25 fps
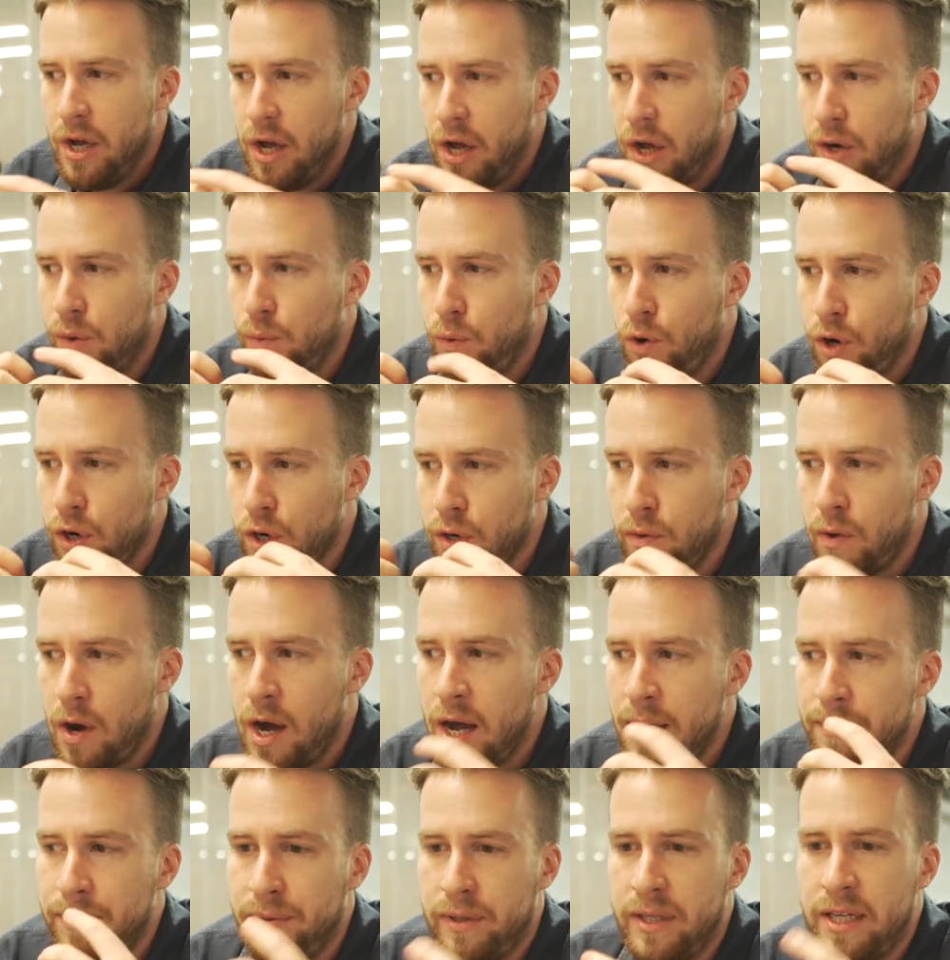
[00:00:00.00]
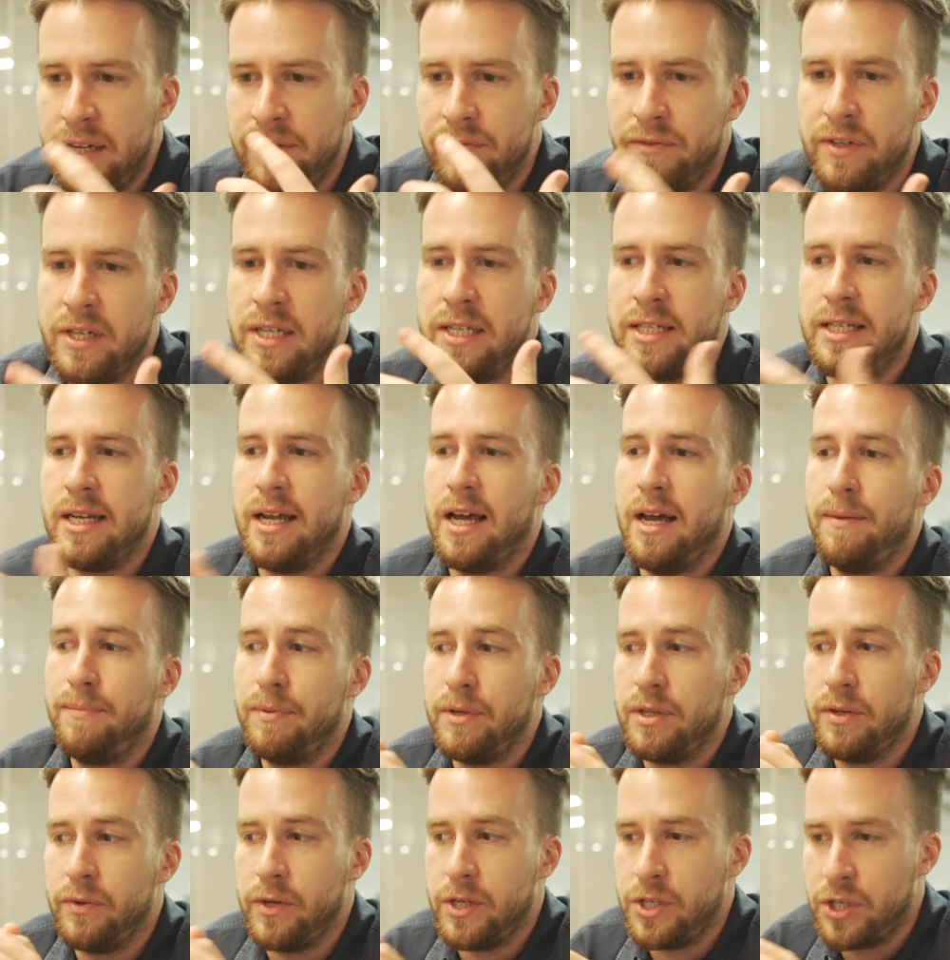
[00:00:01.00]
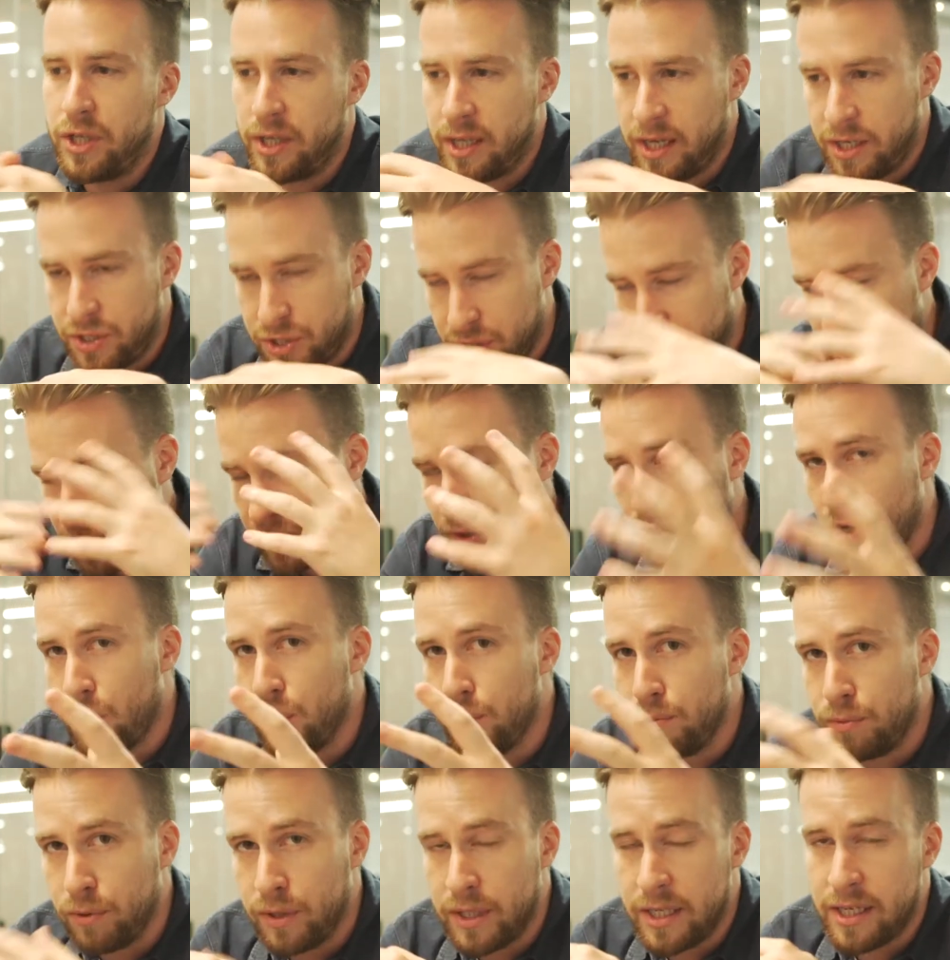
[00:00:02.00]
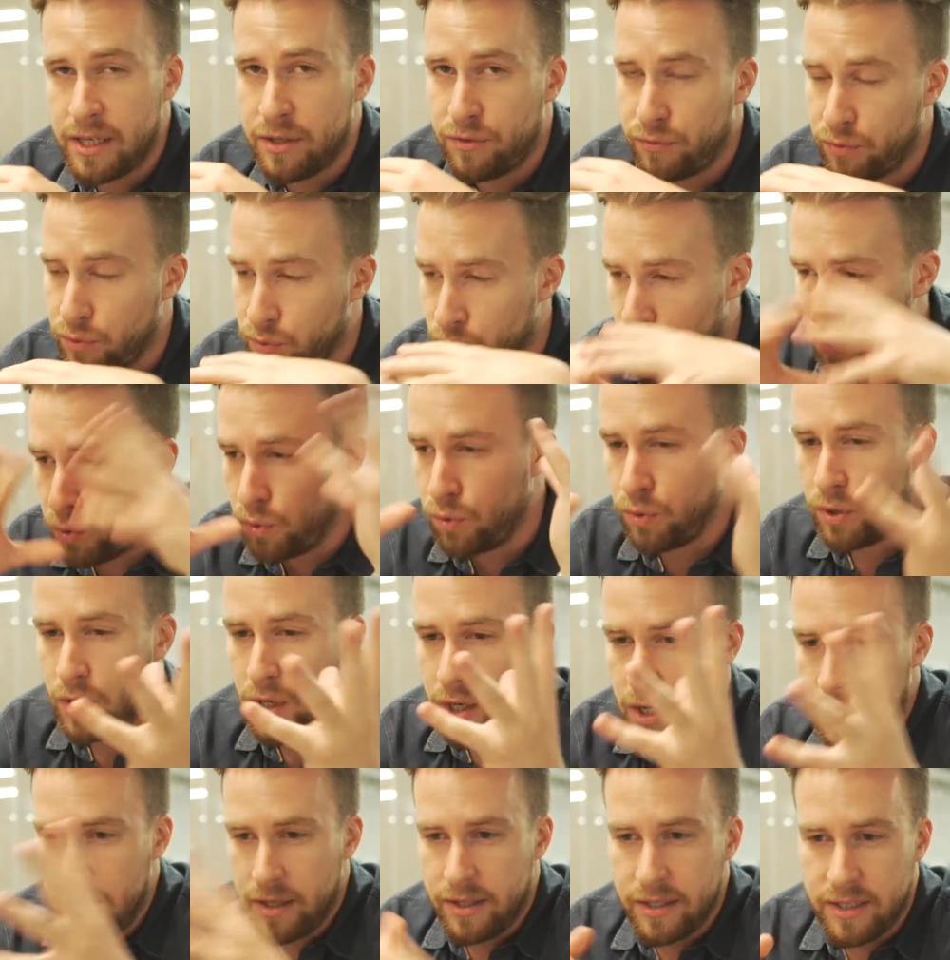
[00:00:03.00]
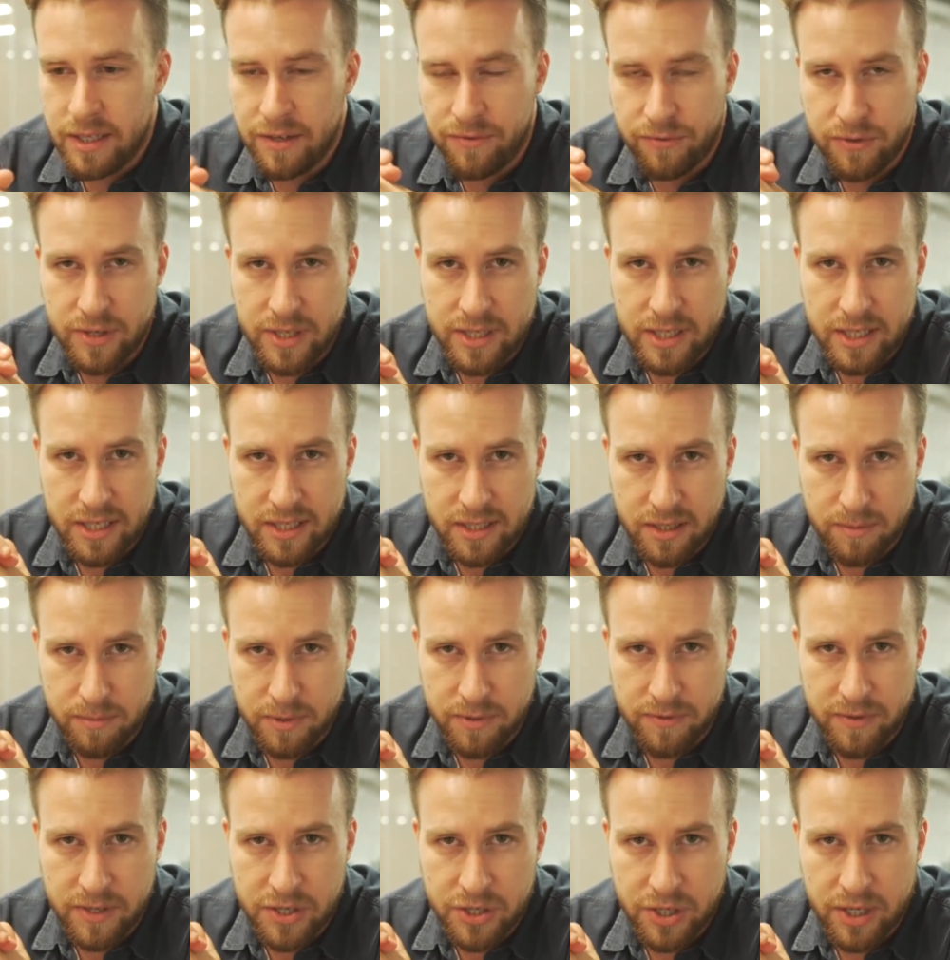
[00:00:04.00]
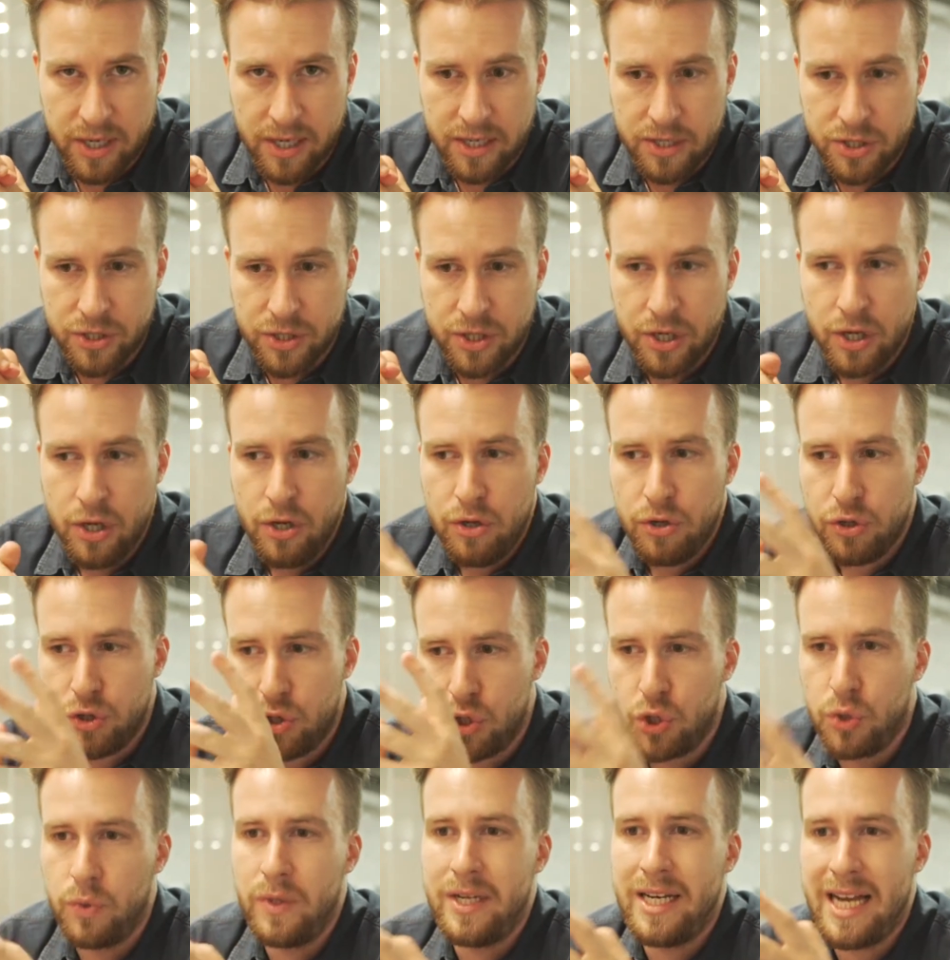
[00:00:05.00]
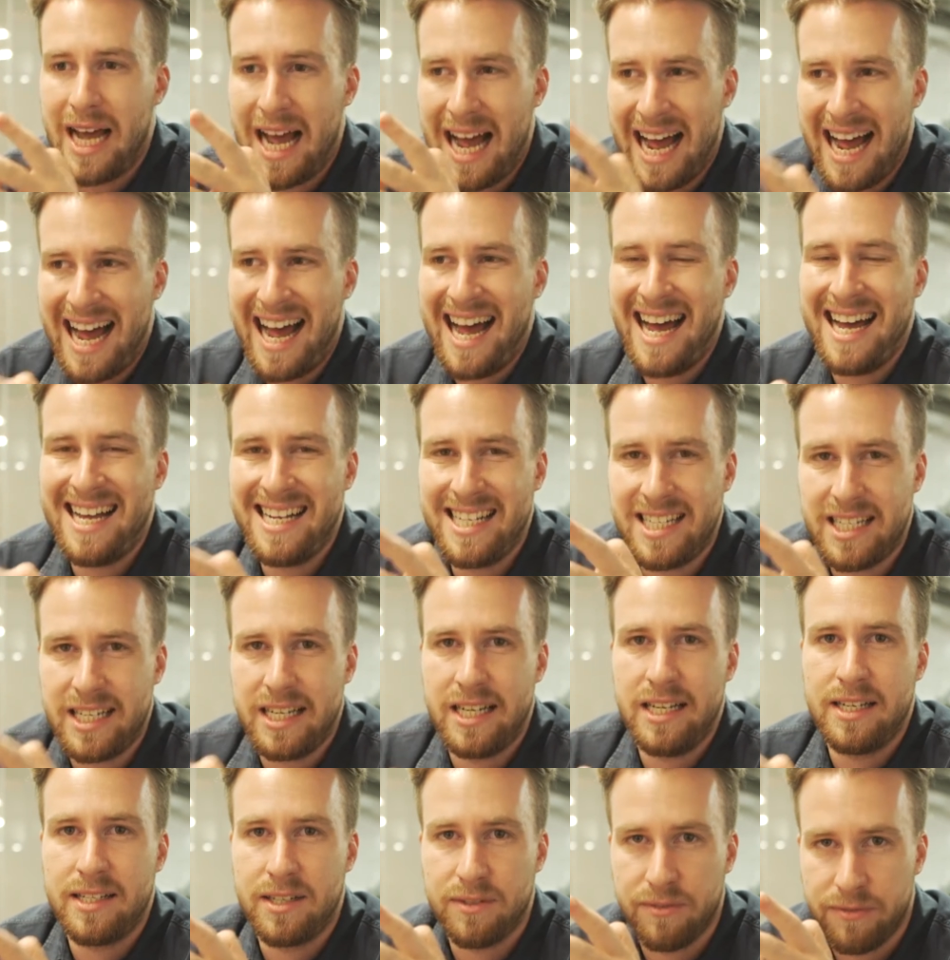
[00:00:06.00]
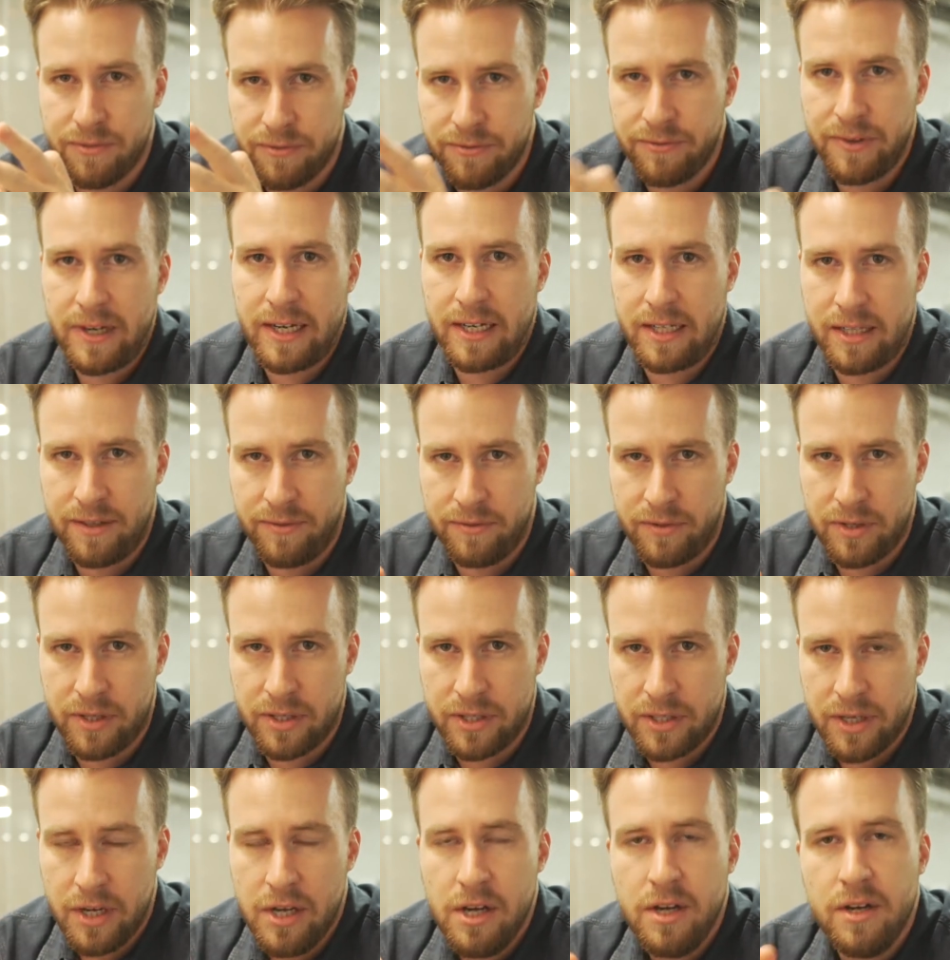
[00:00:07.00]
and what do I believe needs to happen to education globally and through all the different systems of education to enhance its effectiveness